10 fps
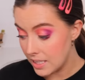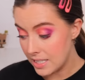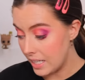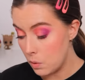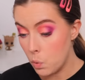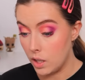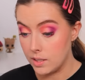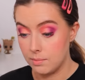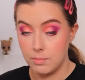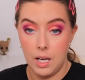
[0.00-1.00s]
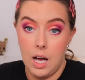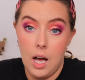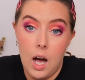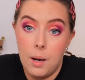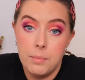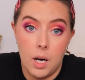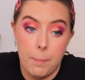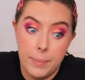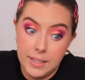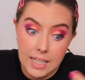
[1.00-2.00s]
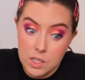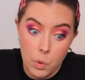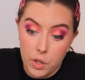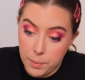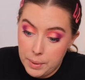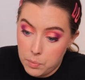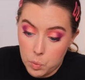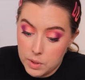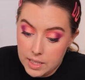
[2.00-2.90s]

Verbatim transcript: going to say he was. I'm not, but that's what what other people were